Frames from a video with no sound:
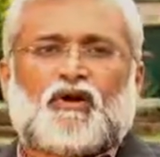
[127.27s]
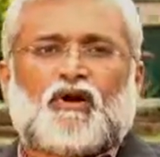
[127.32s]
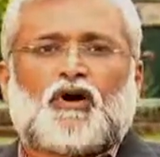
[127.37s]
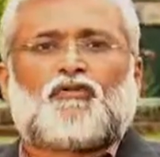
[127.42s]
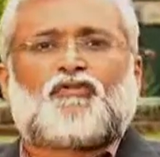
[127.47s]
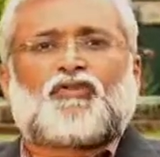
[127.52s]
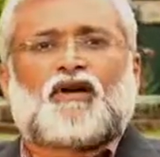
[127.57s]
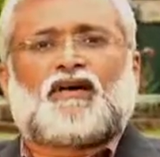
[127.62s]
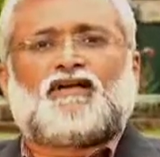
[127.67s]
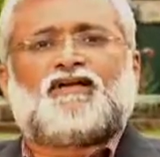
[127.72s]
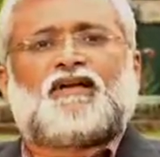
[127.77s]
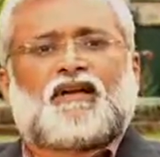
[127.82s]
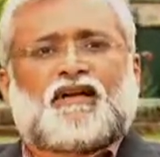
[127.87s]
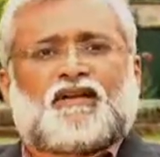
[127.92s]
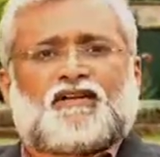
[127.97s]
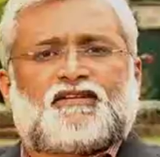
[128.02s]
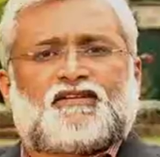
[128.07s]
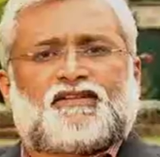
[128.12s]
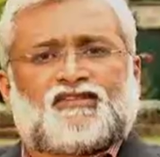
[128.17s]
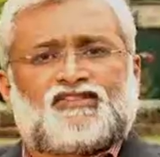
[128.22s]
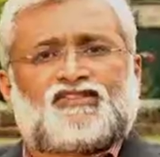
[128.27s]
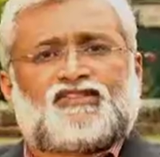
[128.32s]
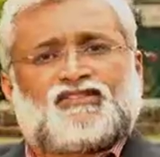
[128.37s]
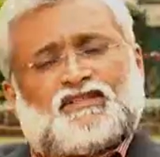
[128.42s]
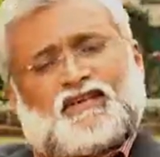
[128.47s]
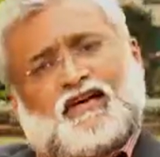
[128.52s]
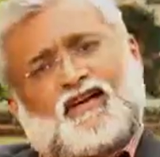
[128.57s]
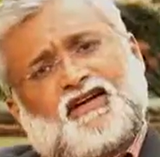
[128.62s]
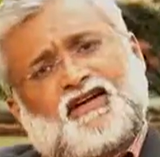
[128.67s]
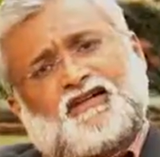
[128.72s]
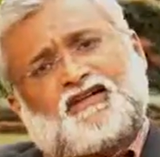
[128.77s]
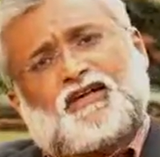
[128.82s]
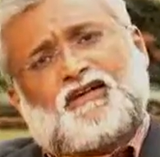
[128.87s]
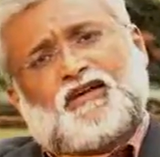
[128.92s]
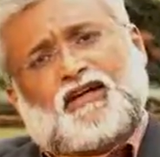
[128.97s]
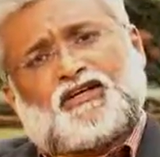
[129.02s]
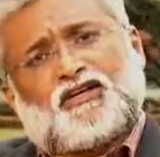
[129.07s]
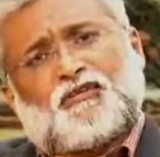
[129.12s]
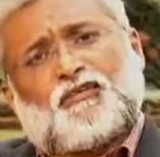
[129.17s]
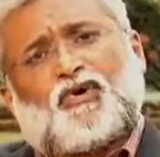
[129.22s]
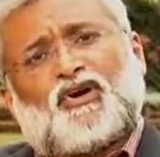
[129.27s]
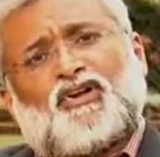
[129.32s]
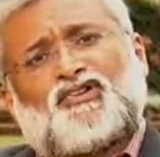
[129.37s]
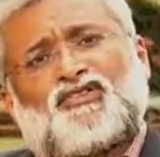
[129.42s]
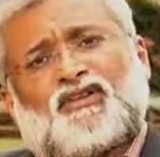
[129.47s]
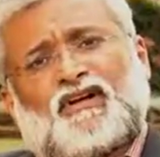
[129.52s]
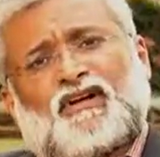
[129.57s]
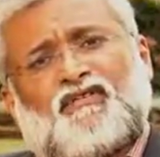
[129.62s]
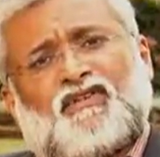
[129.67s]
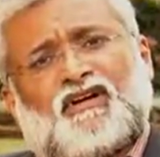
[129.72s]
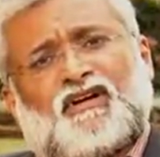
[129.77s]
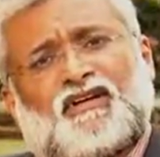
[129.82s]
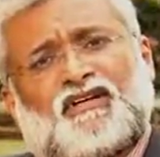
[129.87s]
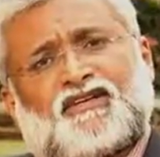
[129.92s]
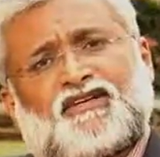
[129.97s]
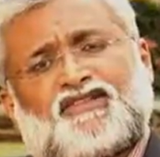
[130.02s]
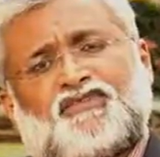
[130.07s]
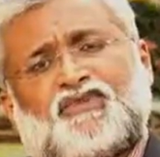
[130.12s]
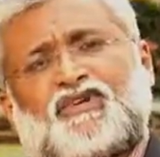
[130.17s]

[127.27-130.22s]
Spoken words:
of other actors, other policy relevant actors.